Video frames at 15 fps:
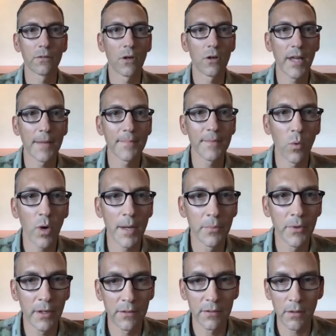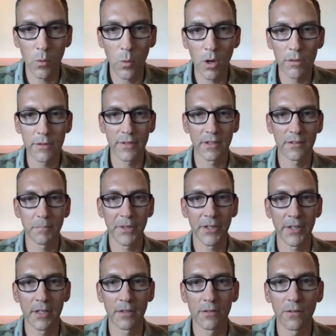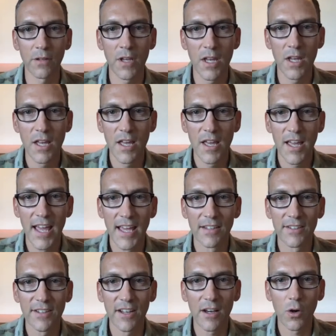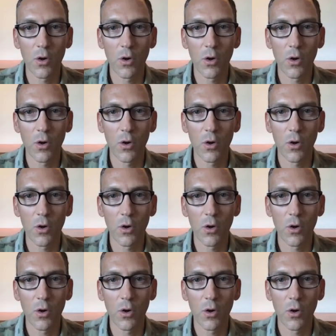So Captain White brings a wealth of experience. And